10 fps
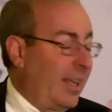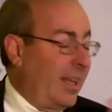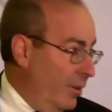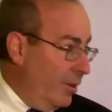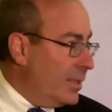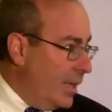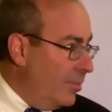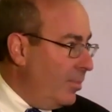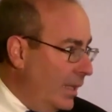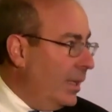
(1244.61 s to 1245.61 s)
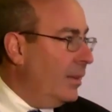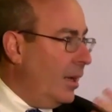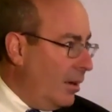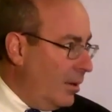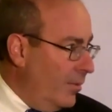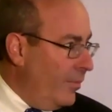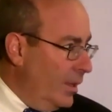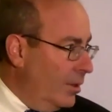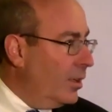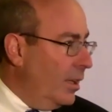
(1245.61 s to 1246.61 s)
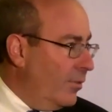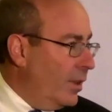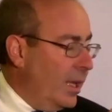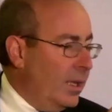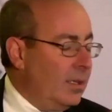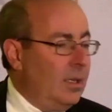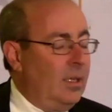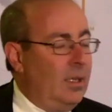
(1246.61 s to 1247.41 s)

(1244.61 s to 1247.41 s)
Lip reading: like real estate and banking that are looking mm-hmm. for that.